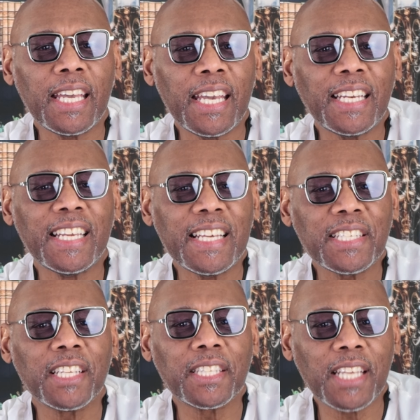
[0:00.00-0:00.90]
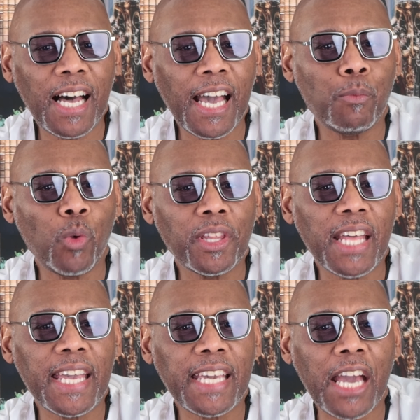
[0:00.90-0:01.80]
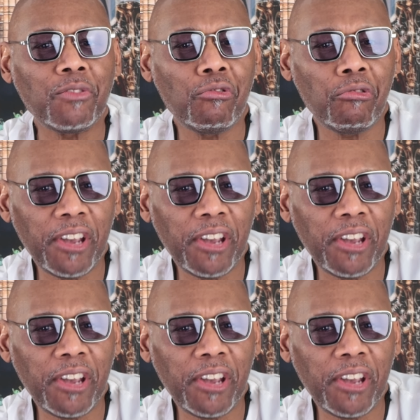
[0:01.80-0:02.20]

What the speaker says: it is the time when they can